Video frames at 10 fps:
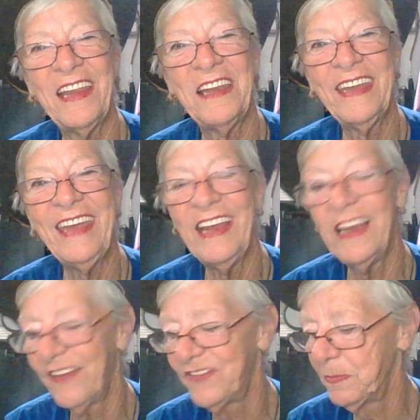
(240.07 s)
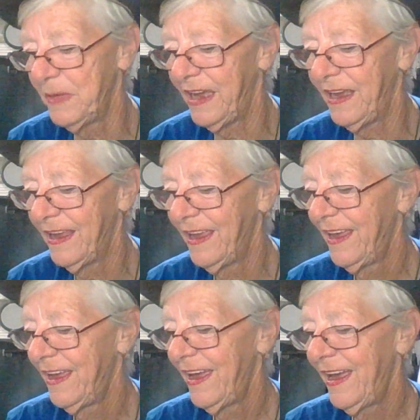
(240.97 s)
he loves me.
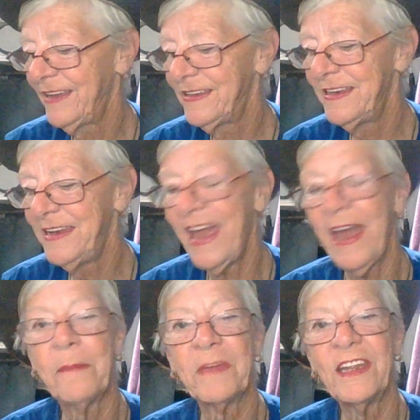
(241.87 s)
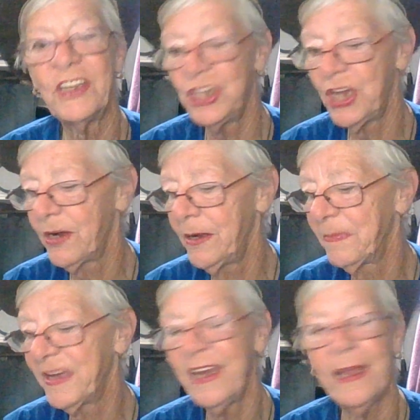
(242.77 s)
And today I'm going to share
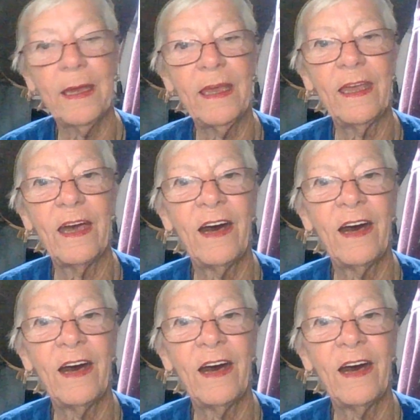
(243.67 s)
him getting